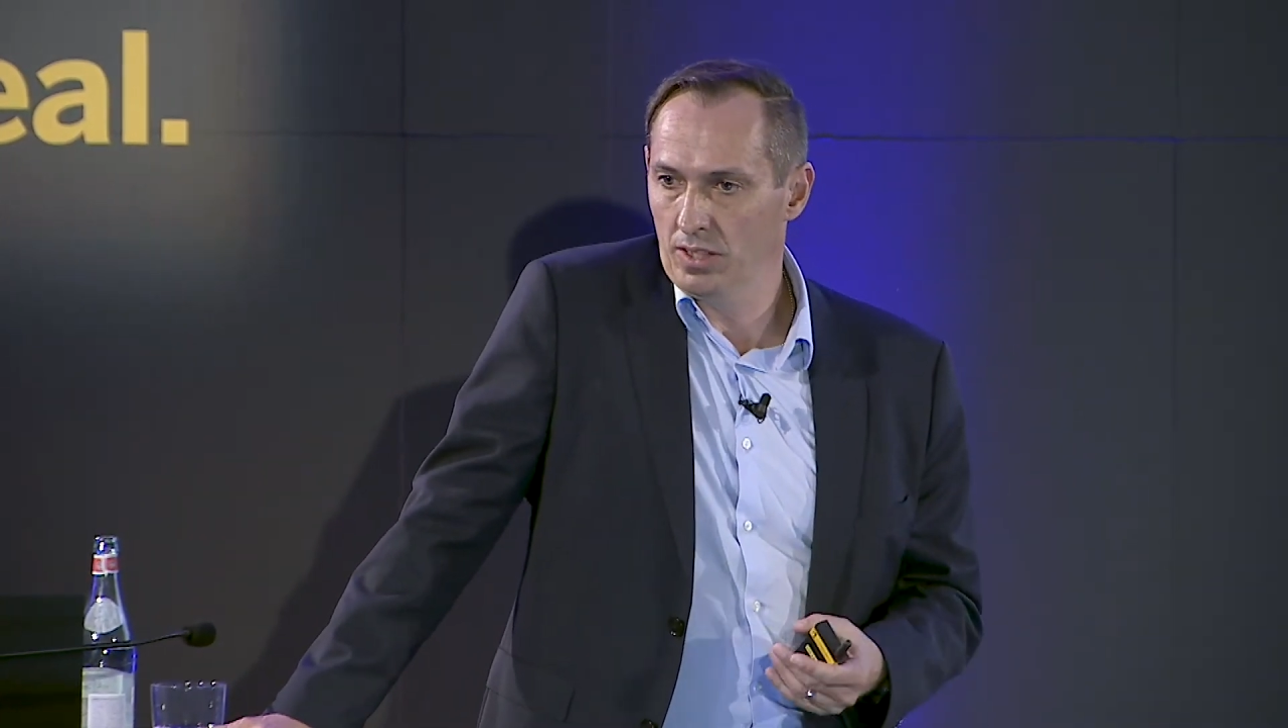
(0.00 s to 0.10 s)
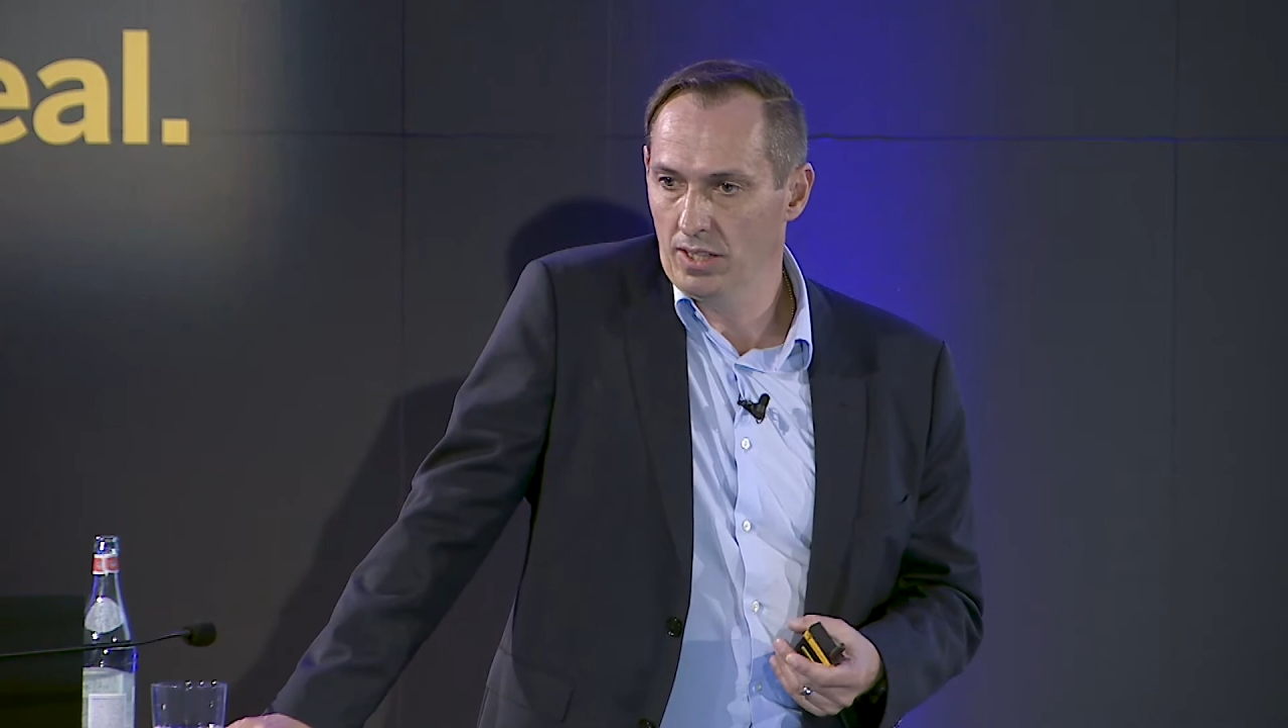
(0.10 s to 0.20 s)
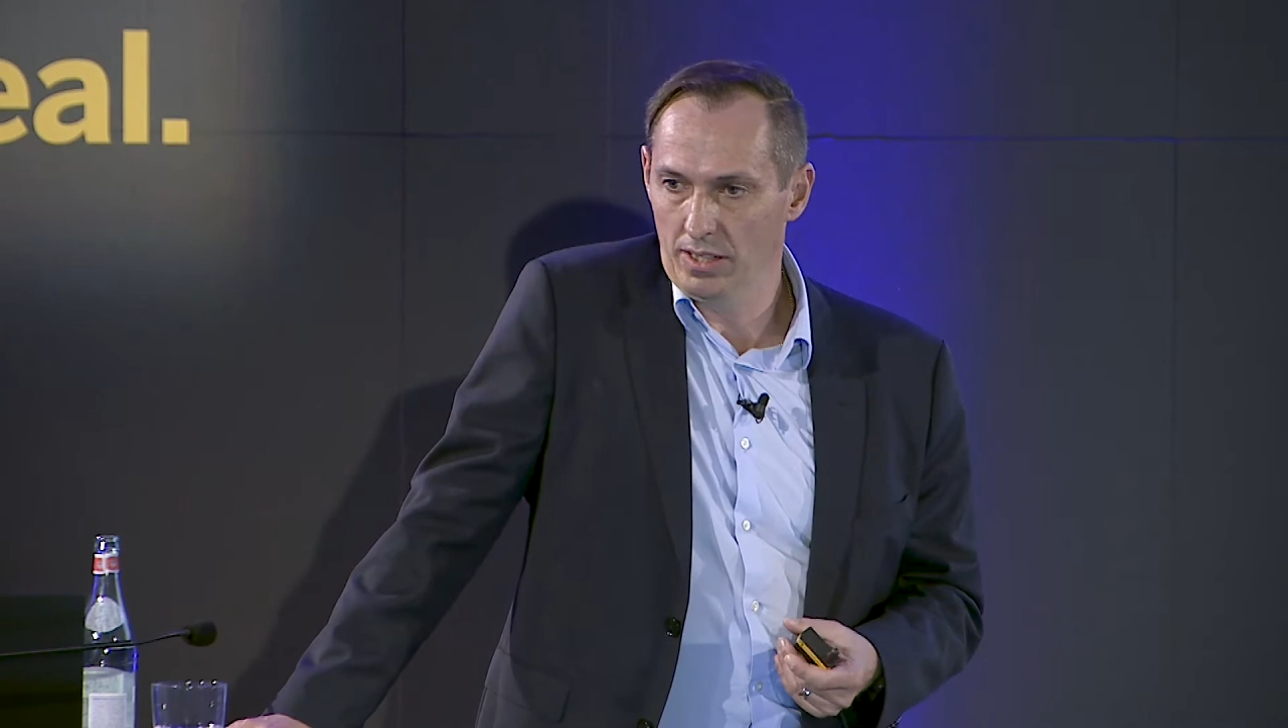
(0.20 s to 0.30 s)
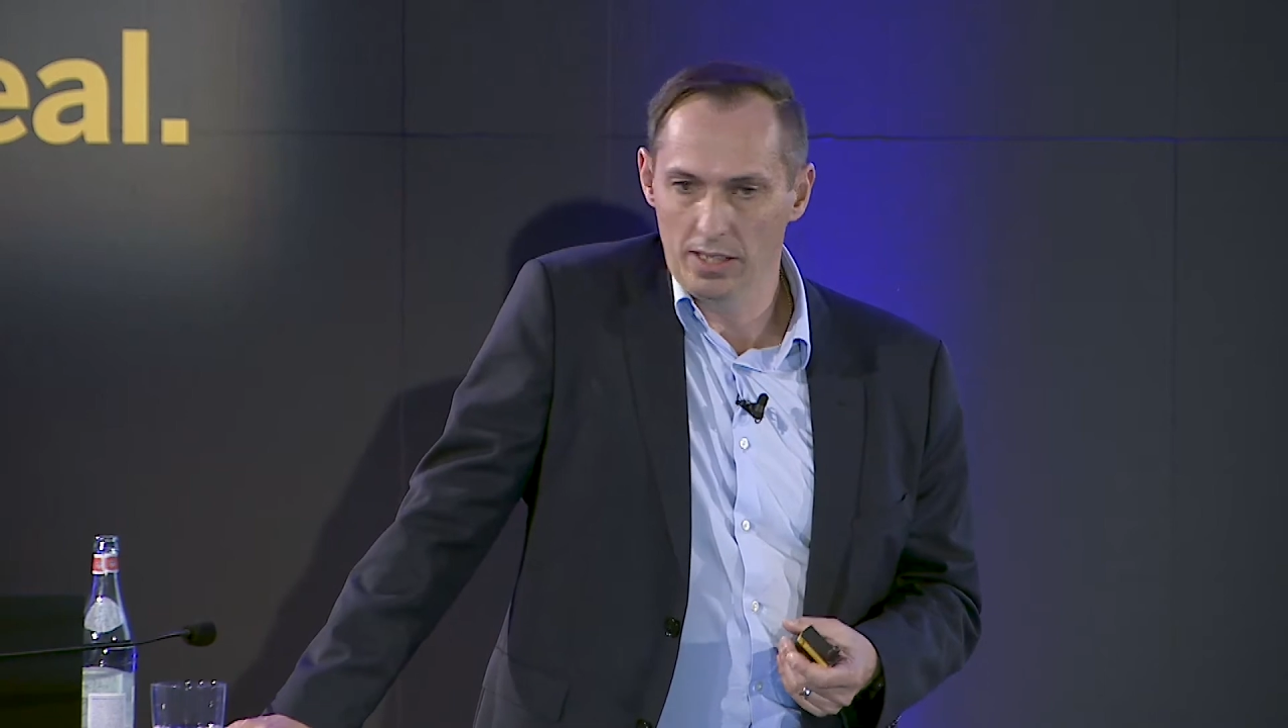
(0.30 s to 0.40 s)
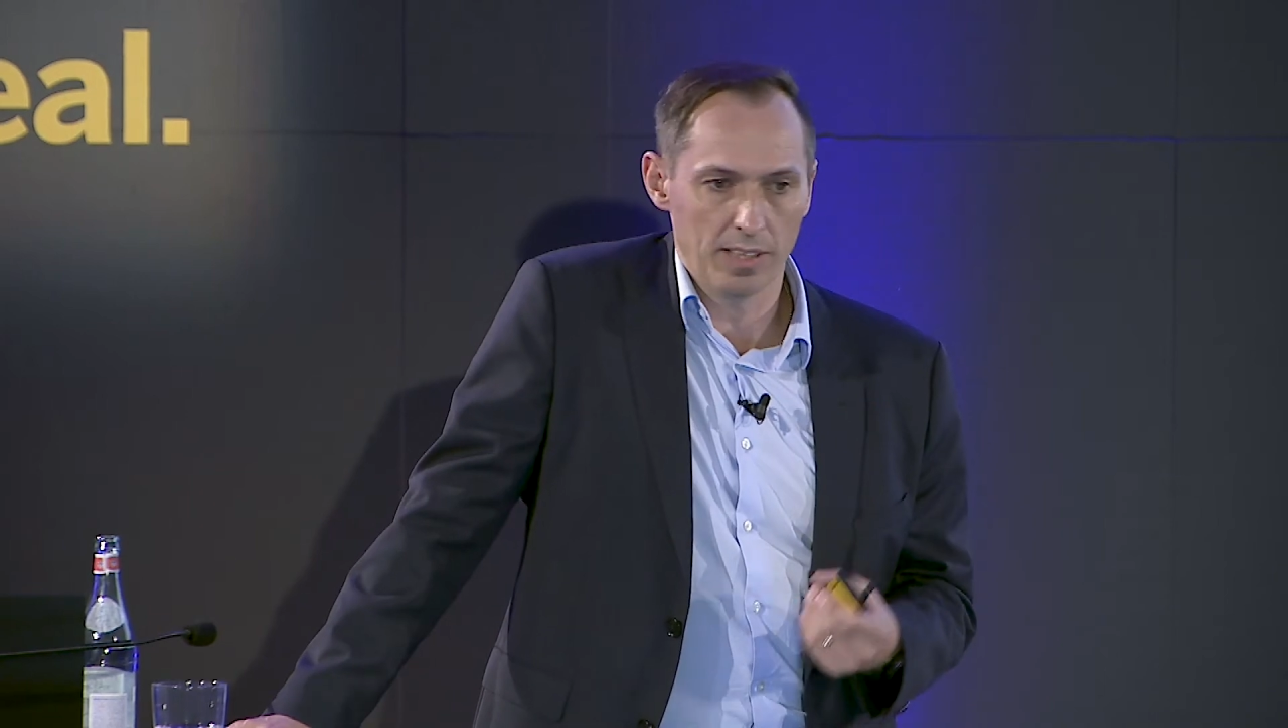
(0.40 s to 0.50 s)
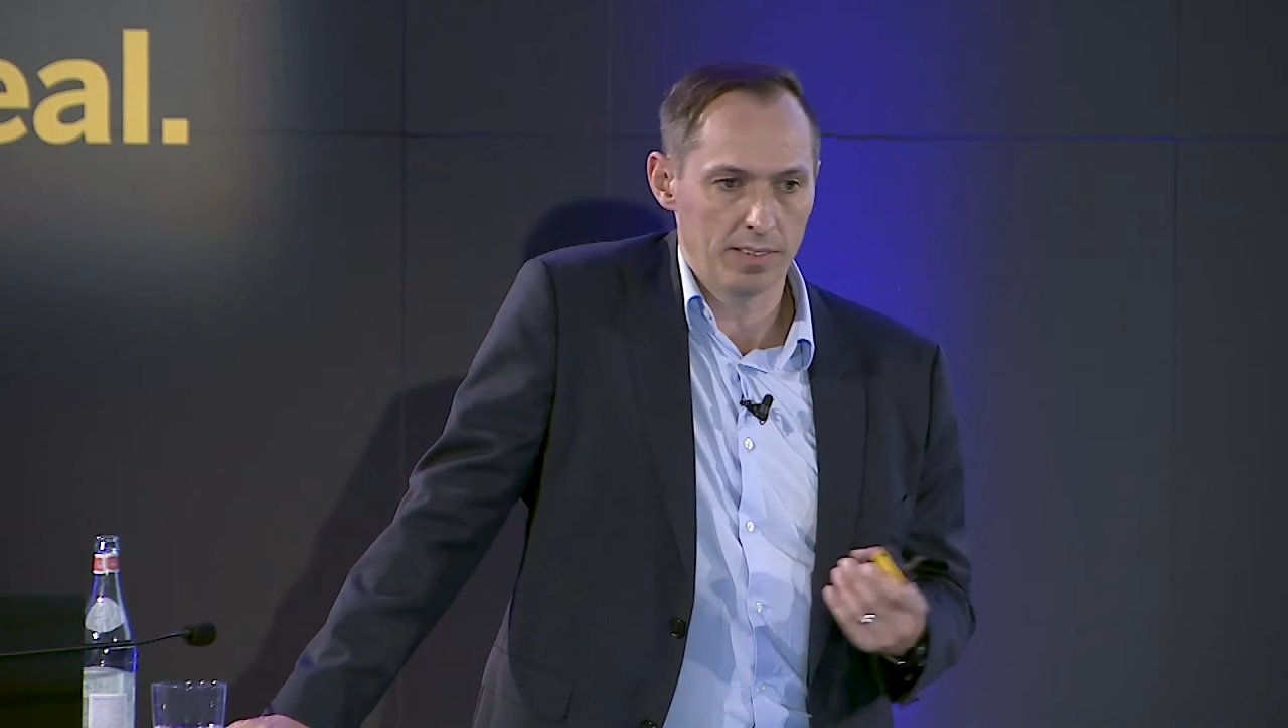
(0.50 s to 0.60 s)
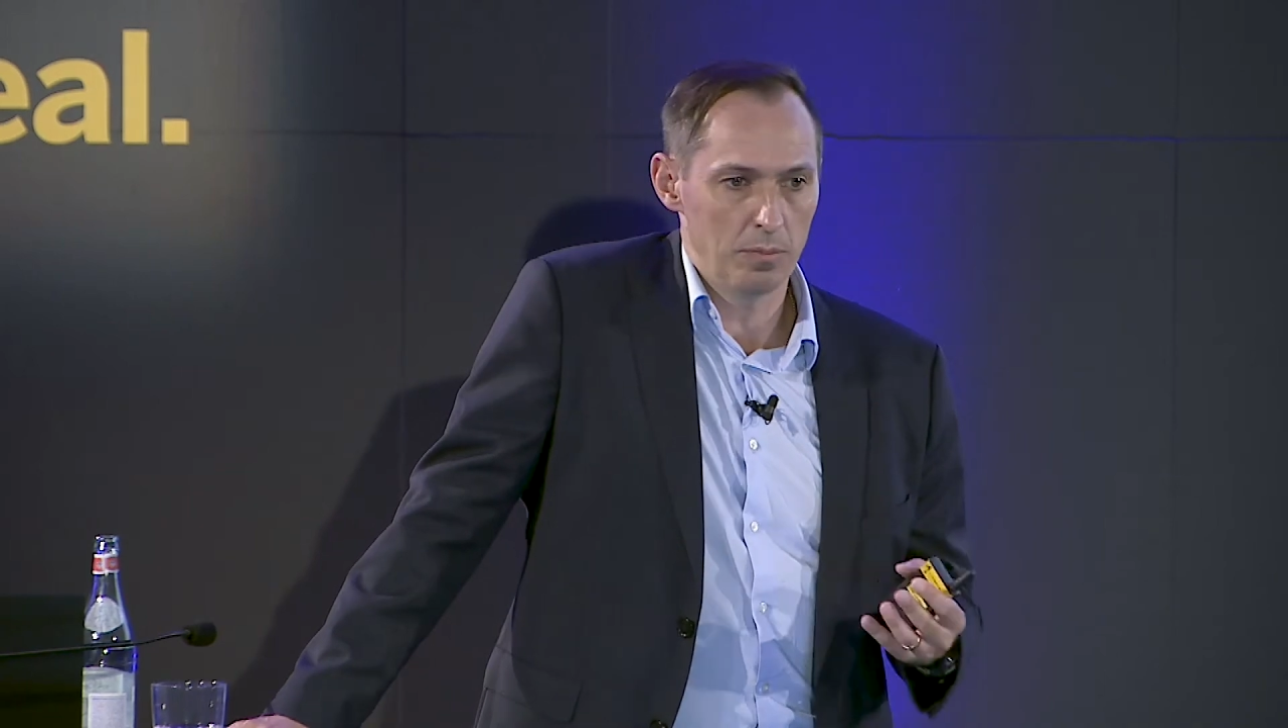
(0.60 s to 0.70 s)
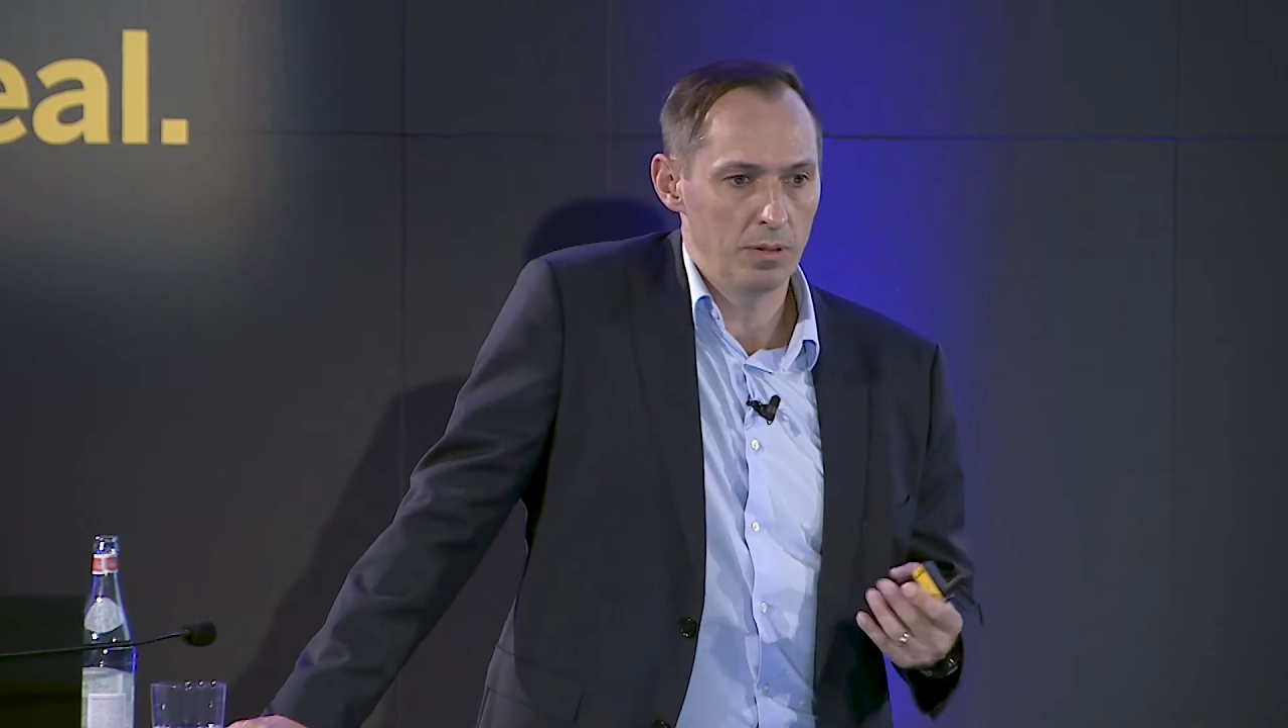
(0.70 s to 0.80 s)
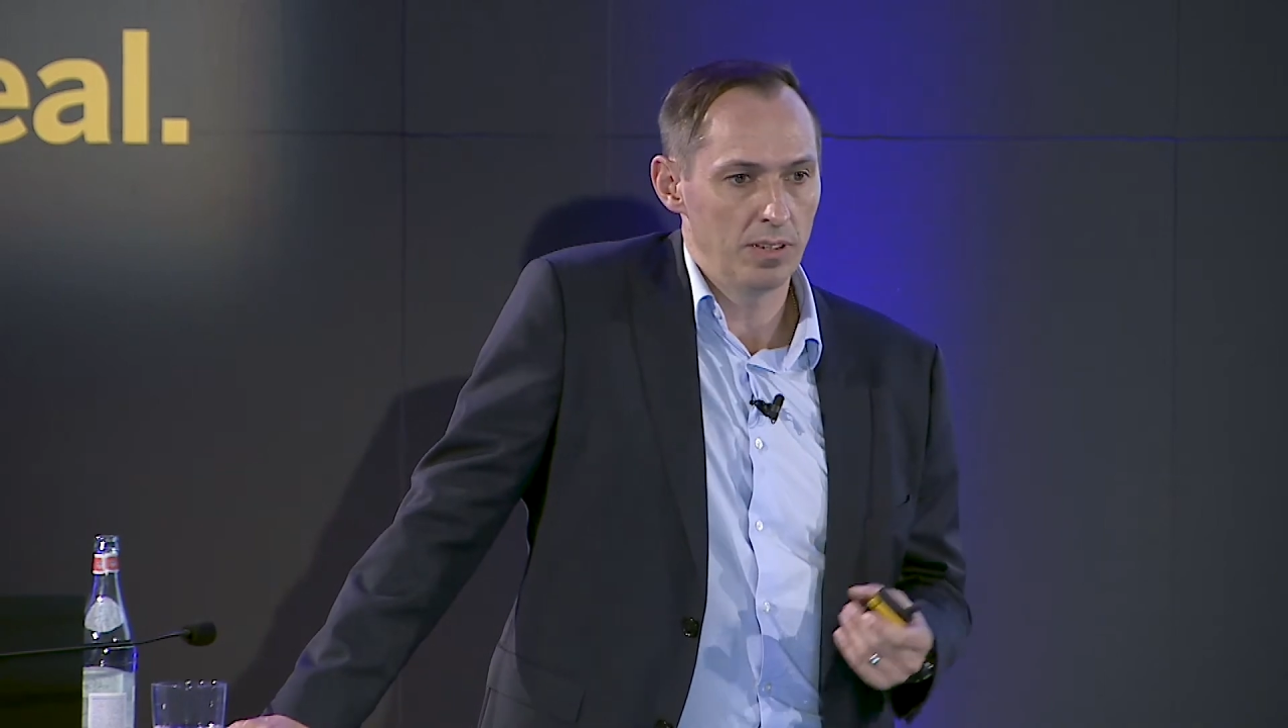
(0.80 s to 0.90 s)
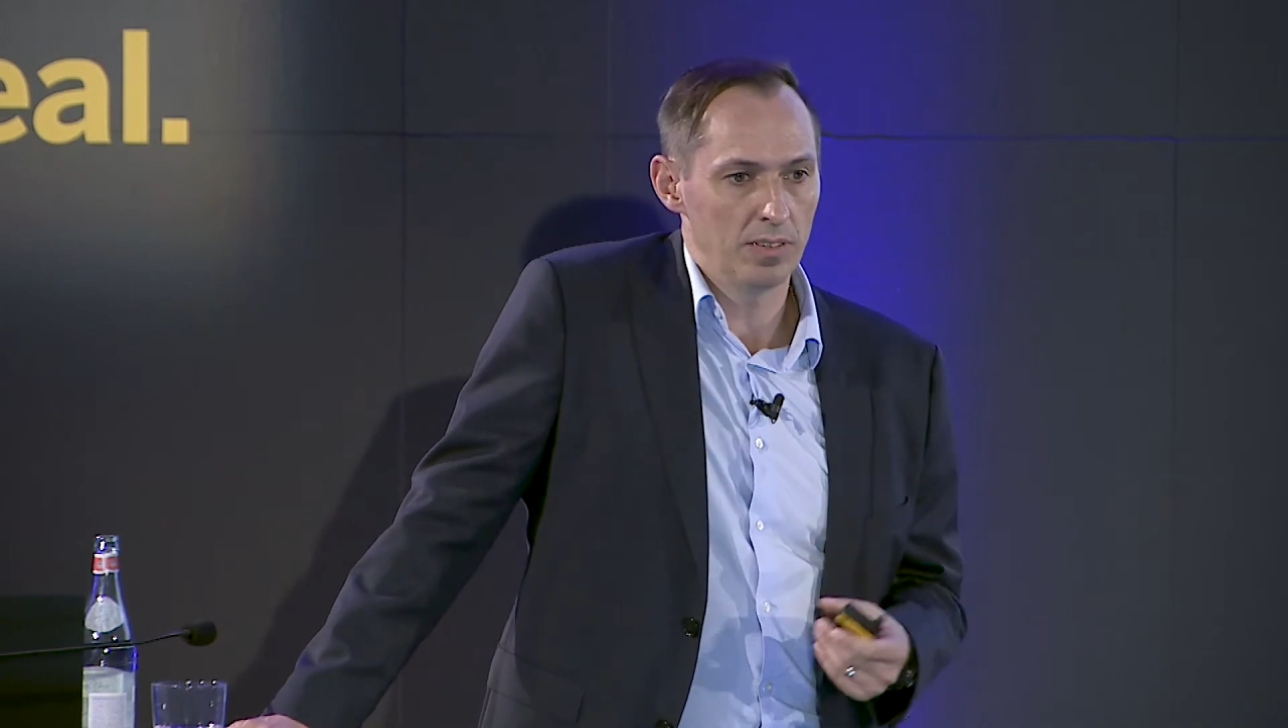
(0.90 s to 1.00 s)
in
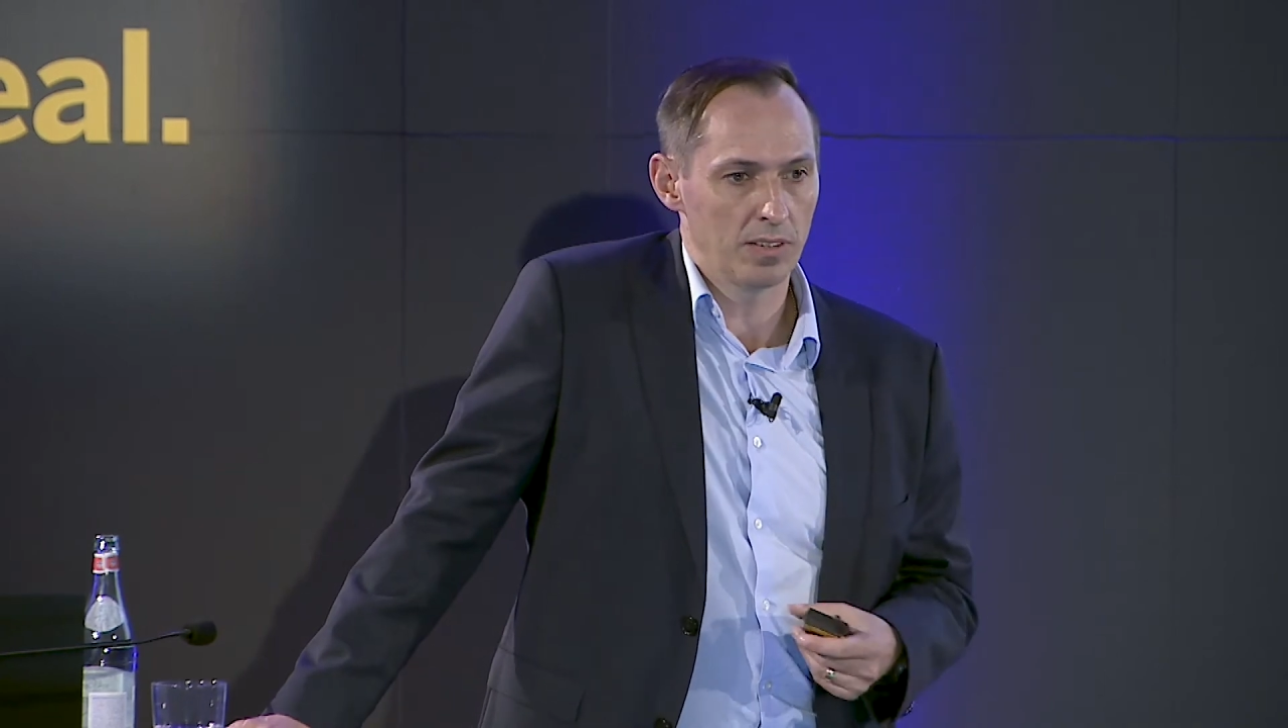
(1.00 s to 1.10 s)
SAP is